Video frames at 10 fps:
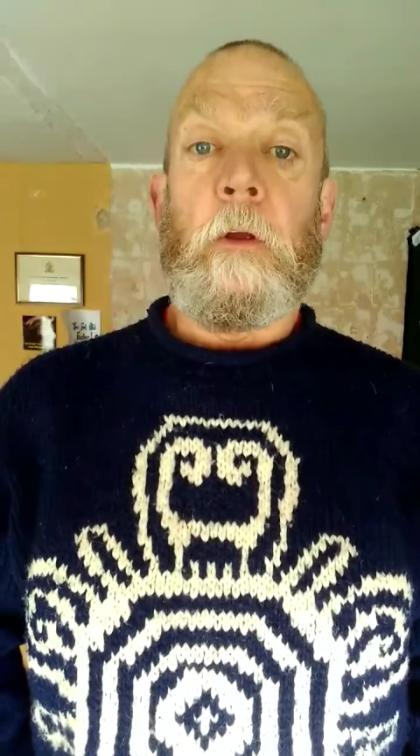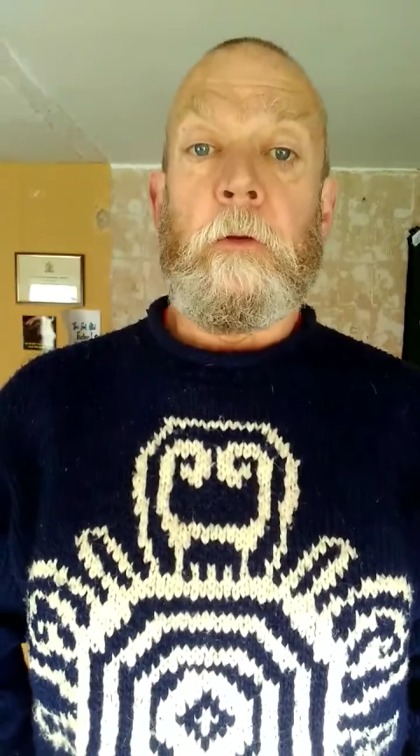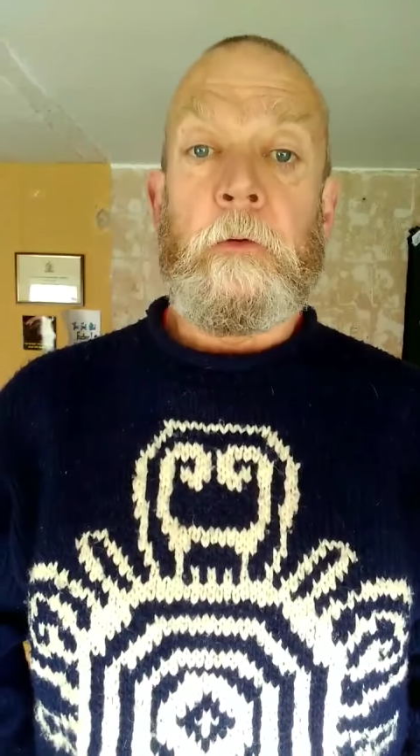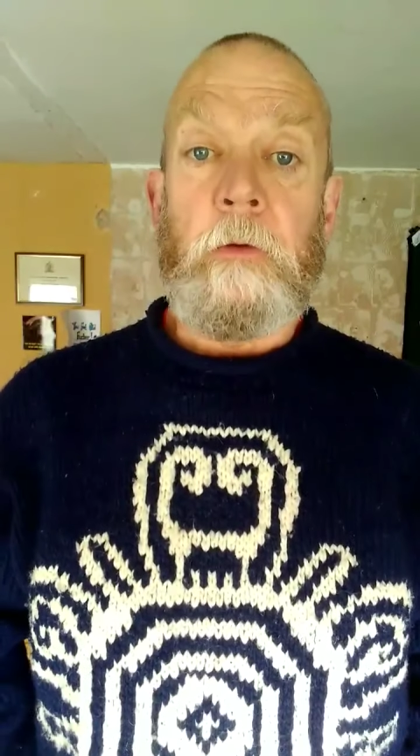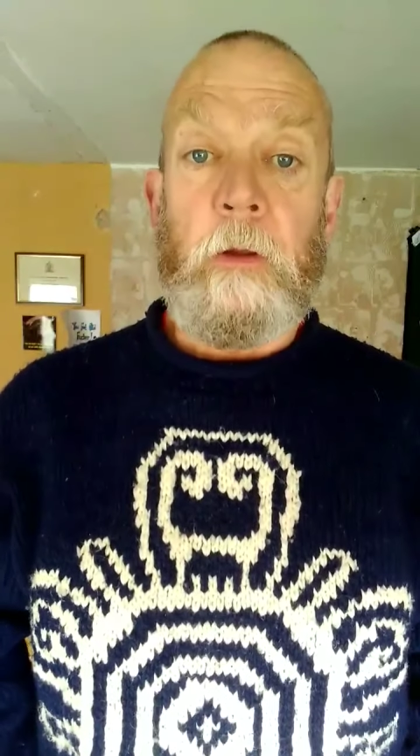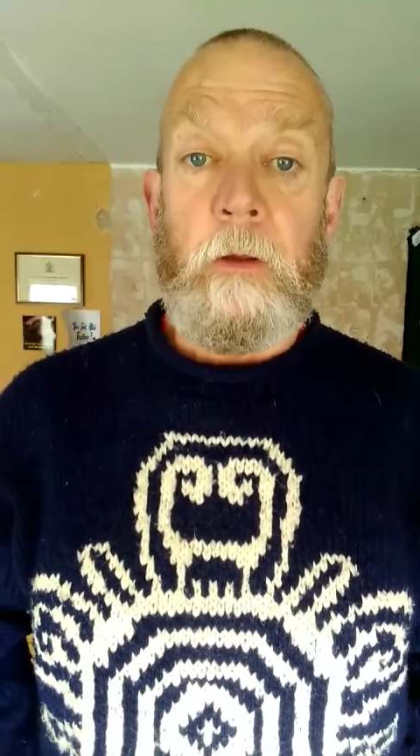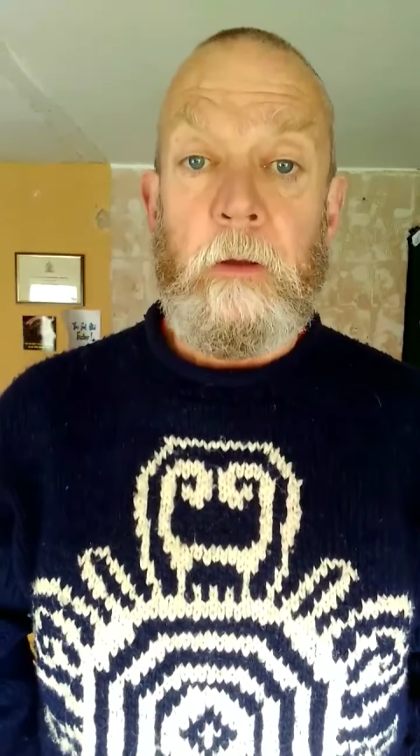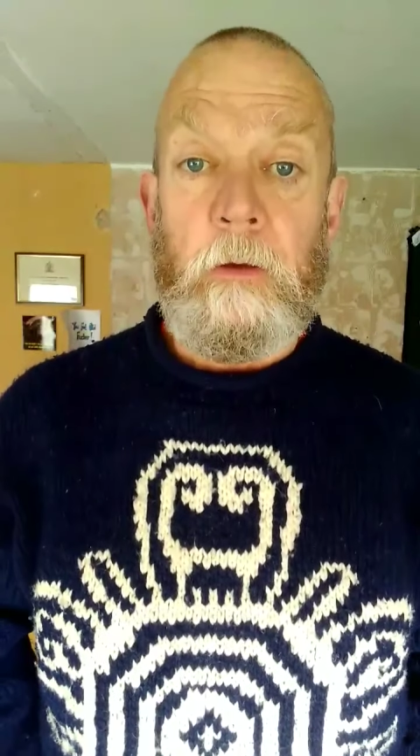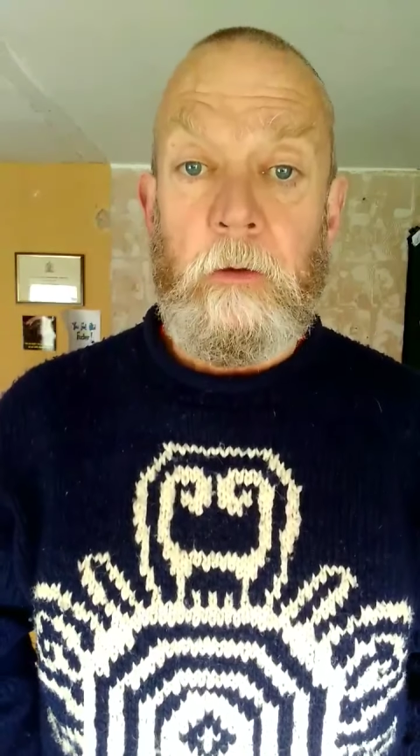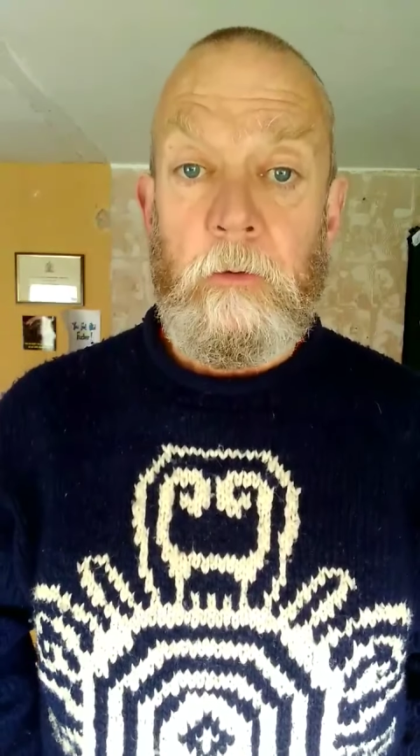a
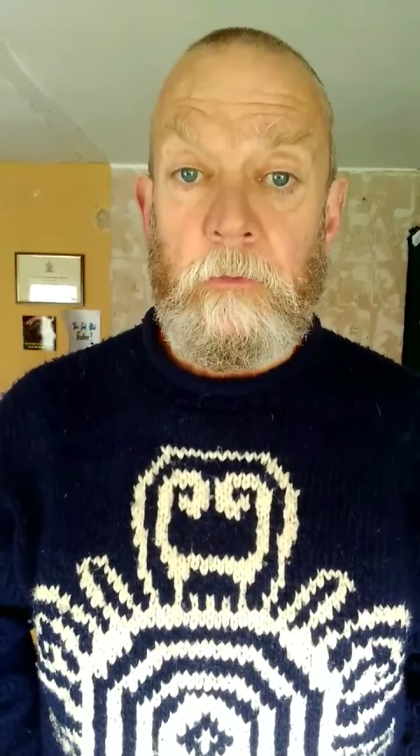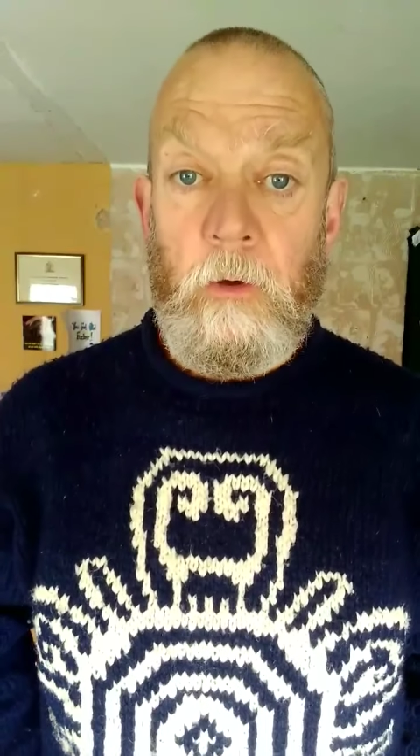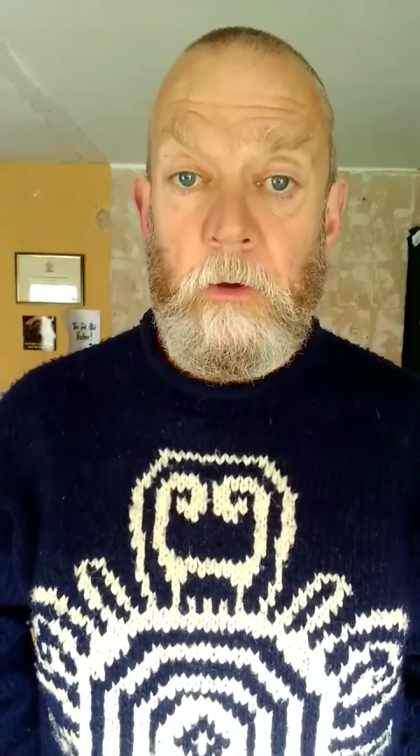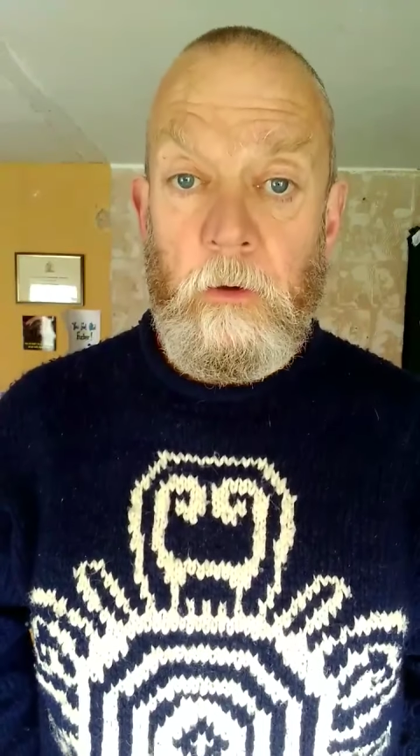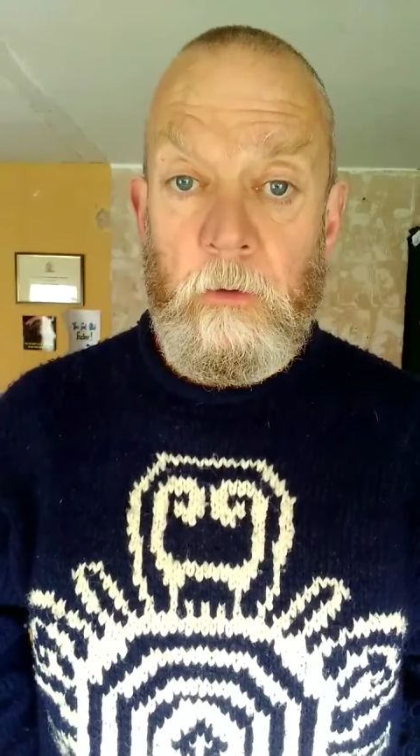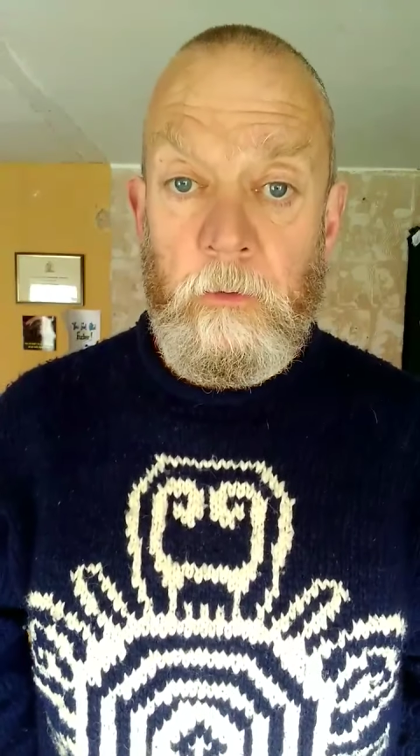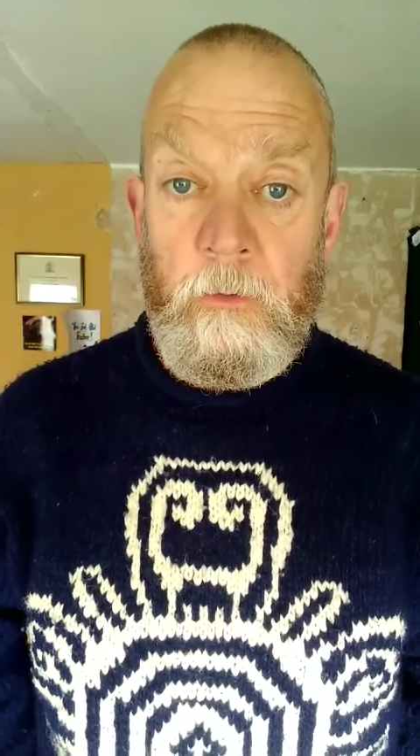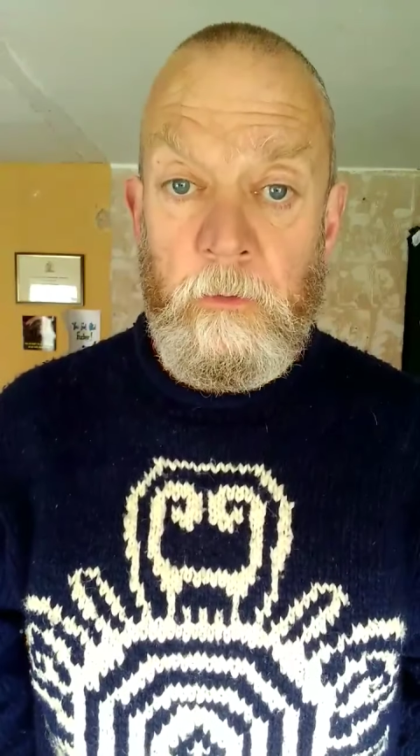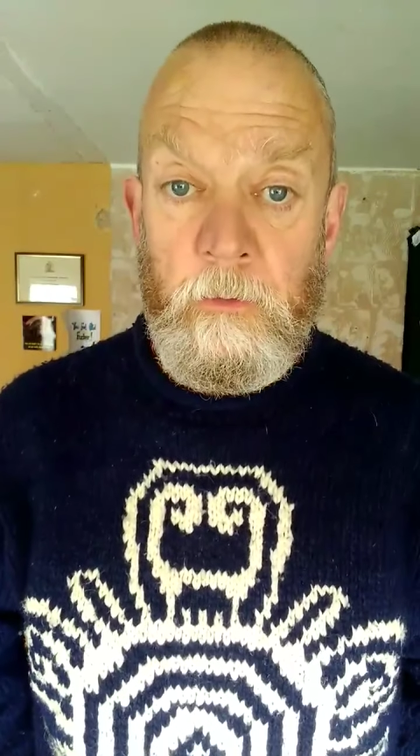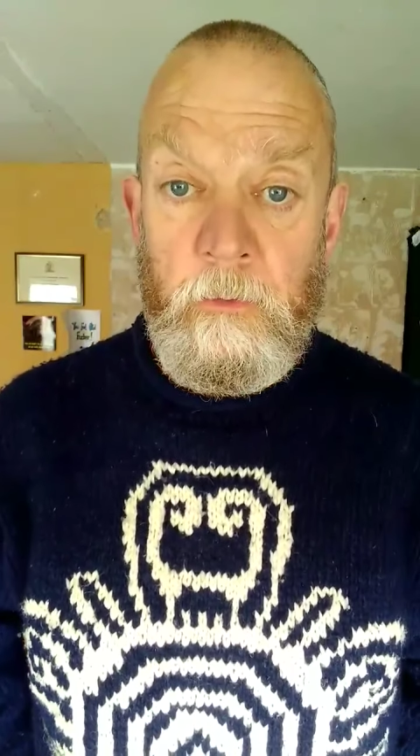
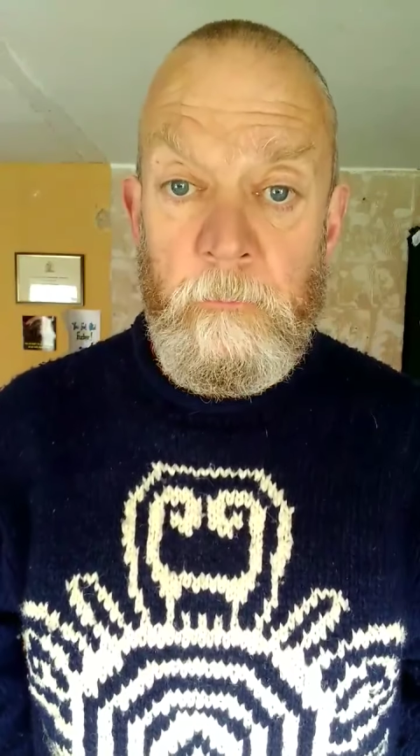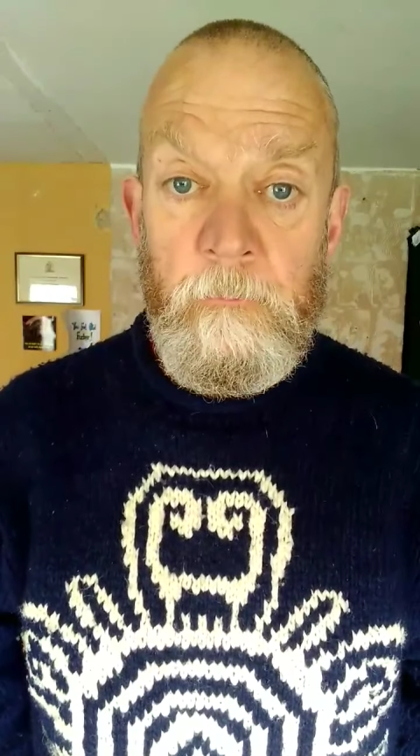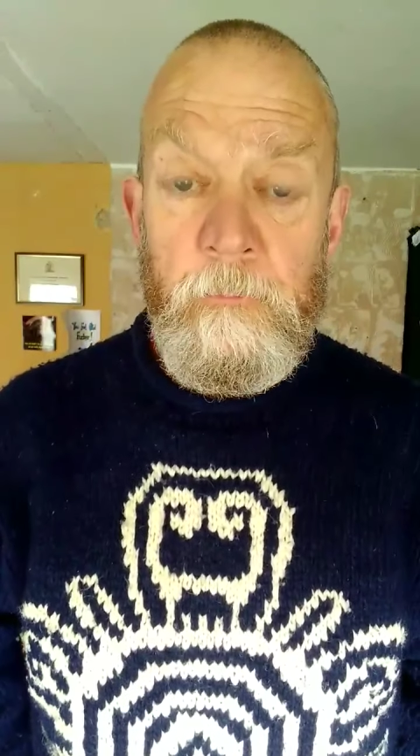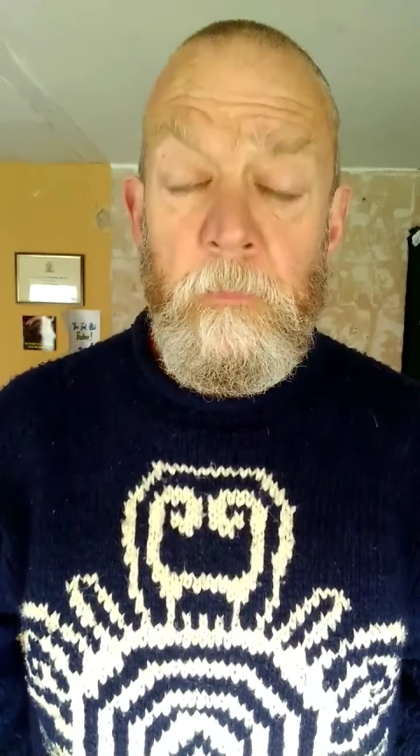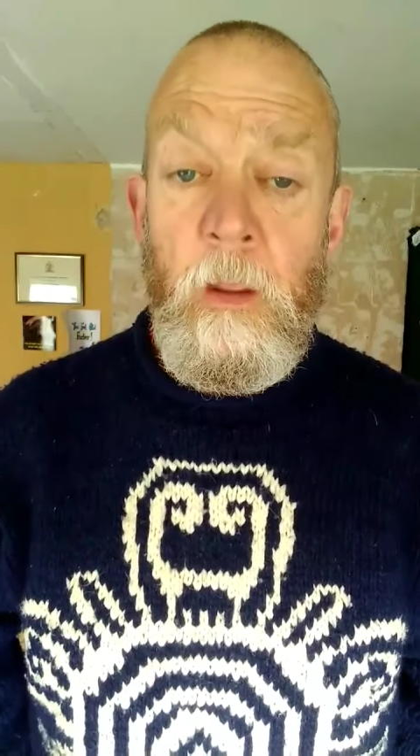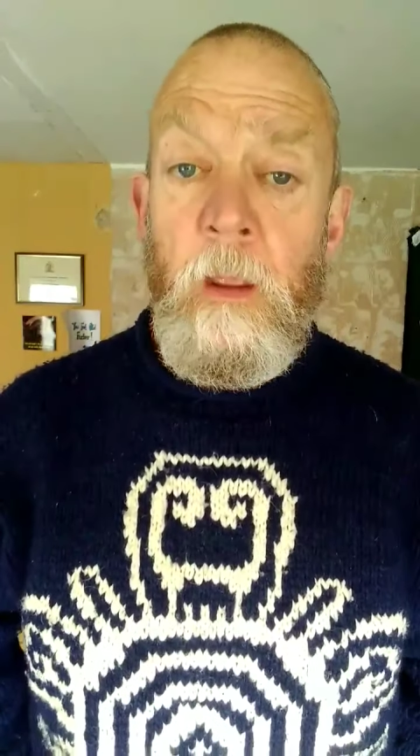season.